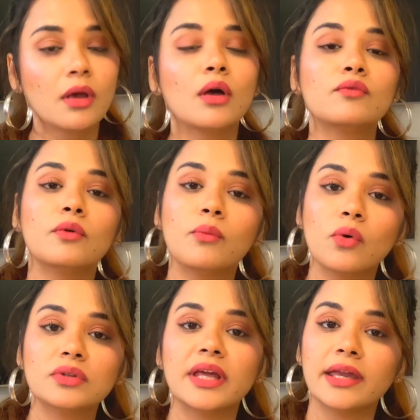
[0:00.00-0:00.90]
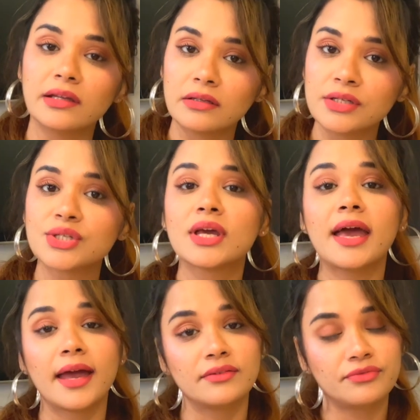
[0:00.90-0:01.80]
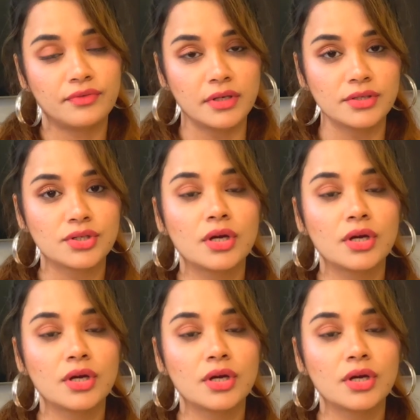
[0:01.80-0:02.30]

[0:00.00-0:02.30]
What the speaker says: for both English and French.